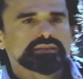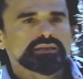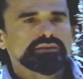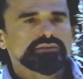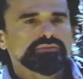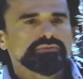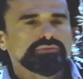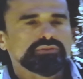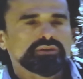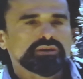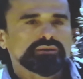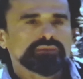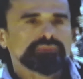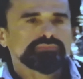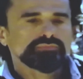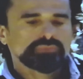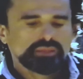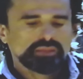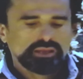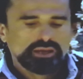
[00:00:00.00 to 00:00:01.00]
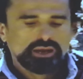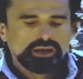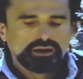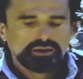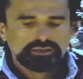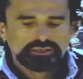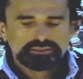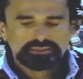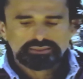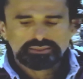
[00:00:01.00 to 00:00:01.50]
of um,
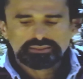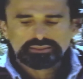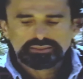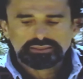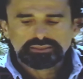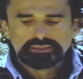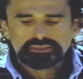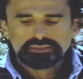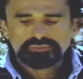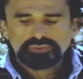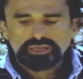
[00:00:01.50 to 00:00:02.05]
our existence.